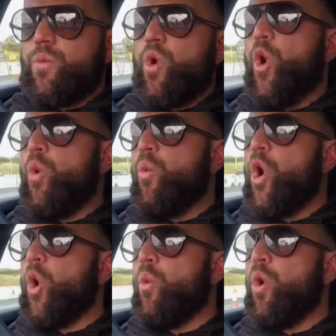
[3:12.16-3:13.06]
Woo,
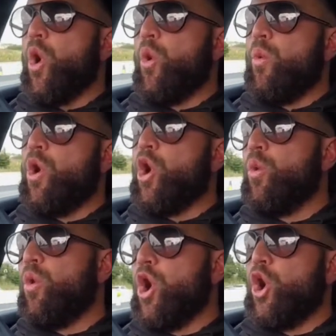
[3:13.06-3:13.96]
woo, woo, woo,
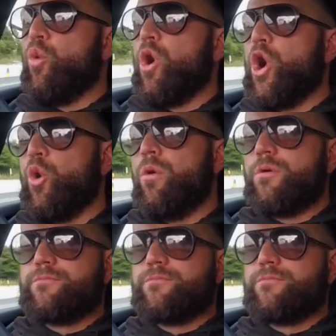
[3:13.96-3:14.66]
woo,